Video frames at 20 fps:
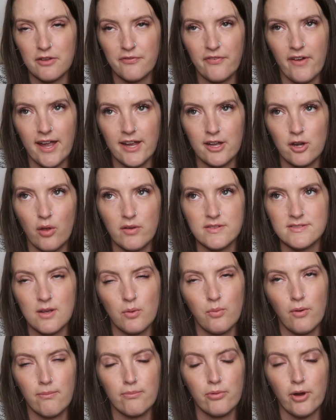If I could only
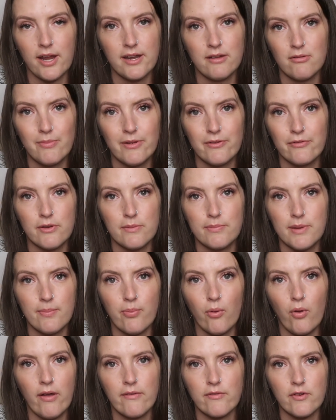sell one brand, it would be Free
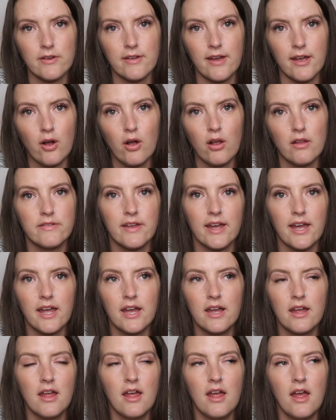People every day, all day.